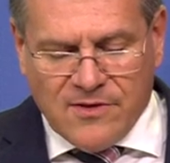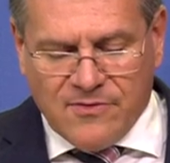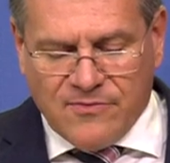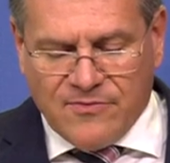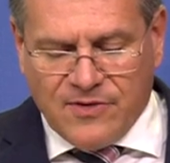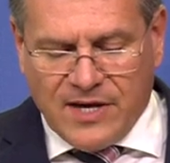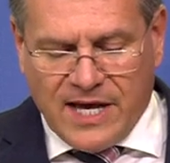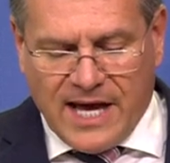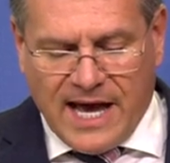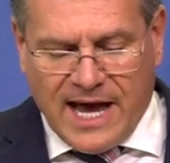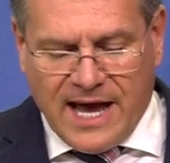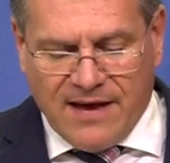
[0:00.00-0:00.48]

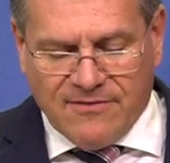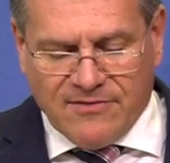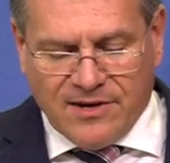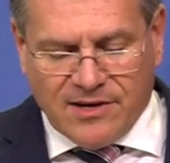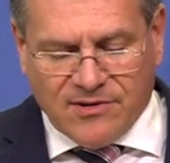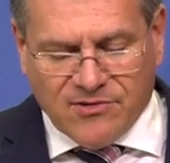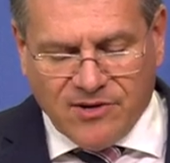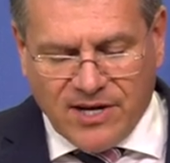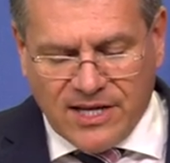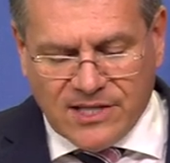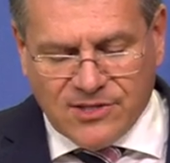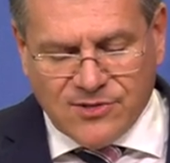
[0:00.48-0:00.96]
we have
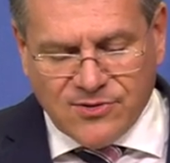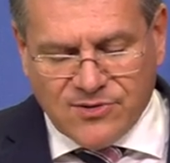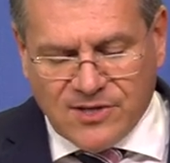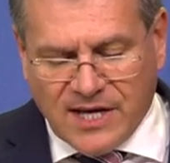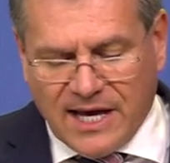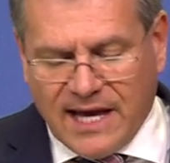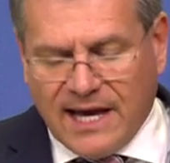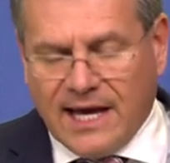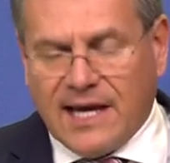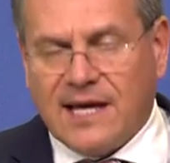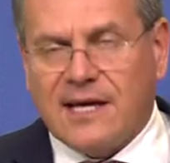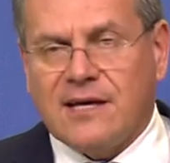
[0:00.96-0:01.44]
agreed
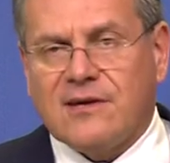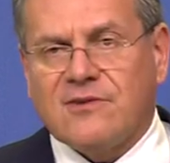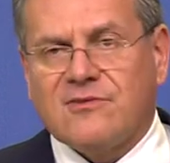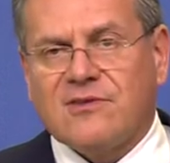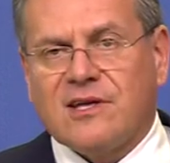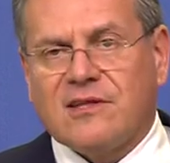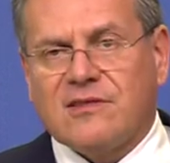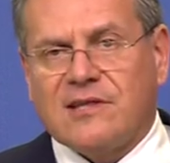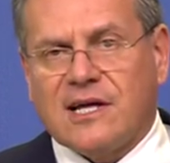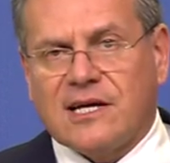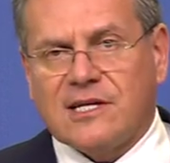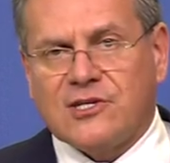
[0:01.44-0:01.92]
today
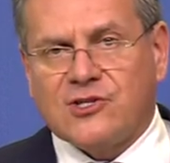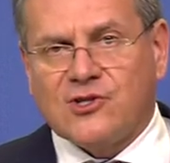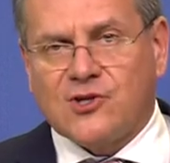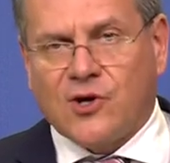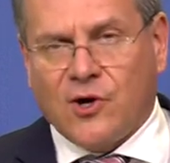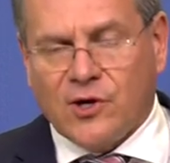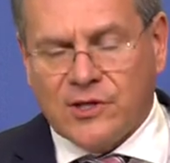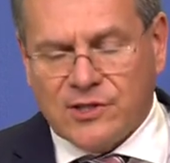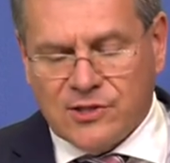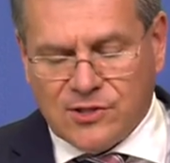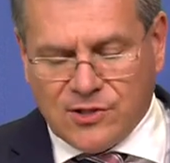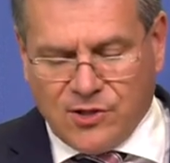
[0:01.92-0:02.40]
that the
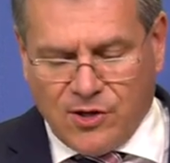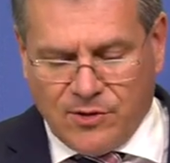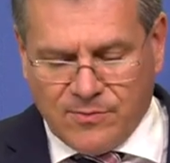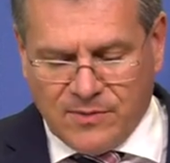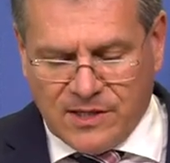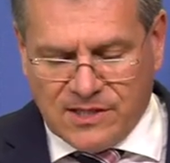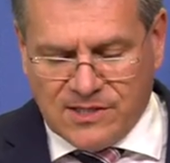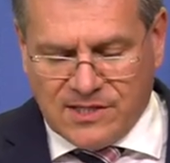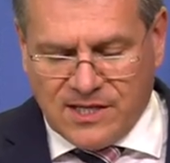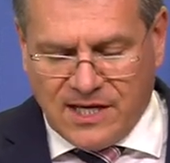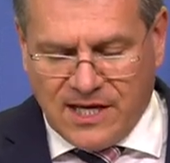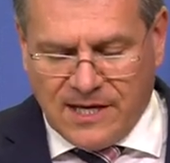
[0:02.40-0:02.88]
Joint
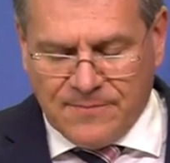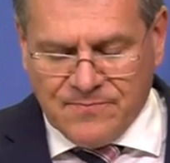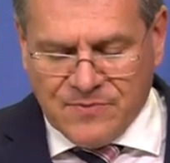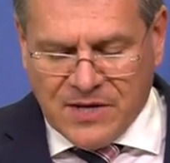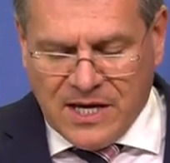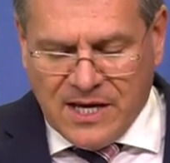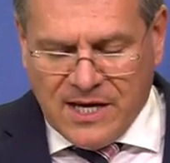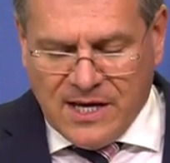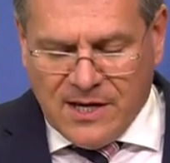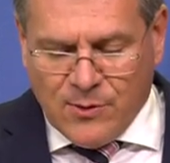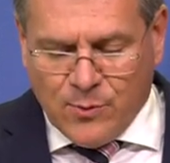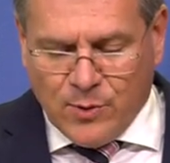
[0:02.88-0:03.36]
Committee
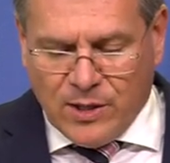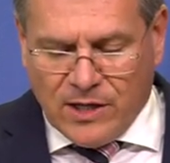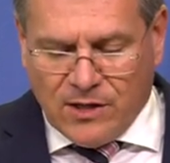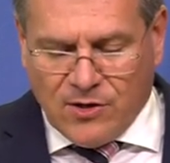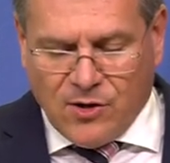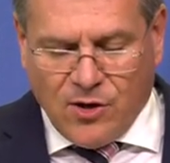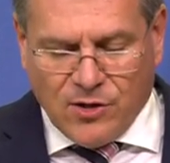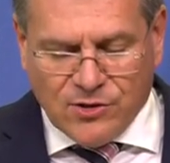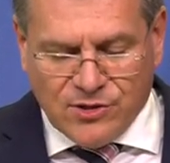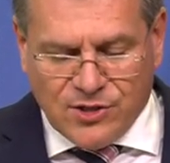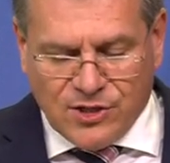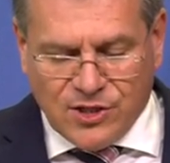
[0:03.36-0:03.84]
will
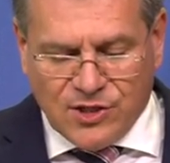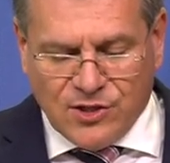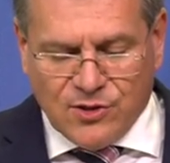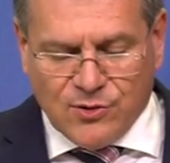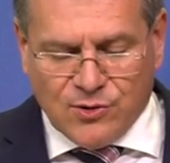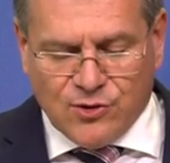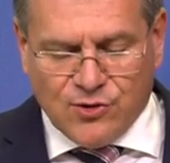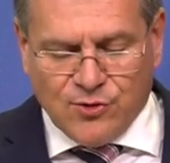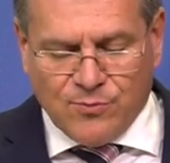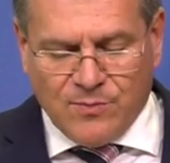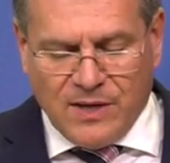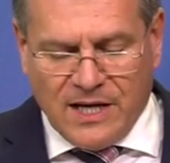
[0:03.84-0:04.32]
continue
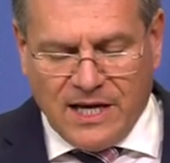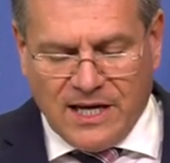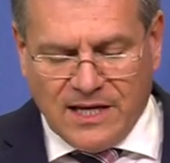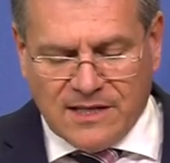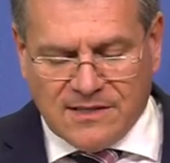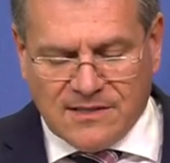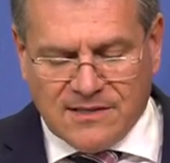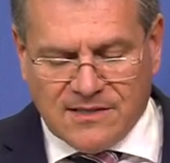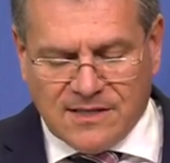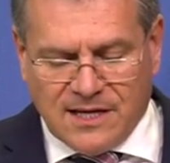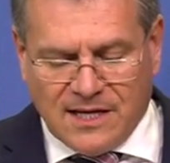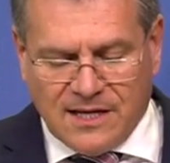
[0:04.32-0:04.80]
to
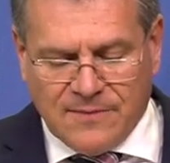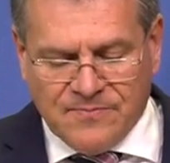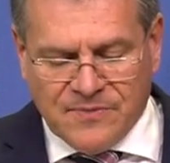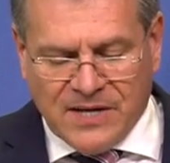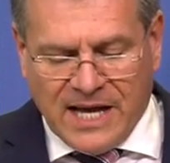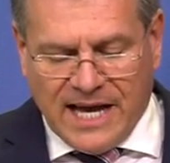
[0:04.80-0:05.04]
meet uh,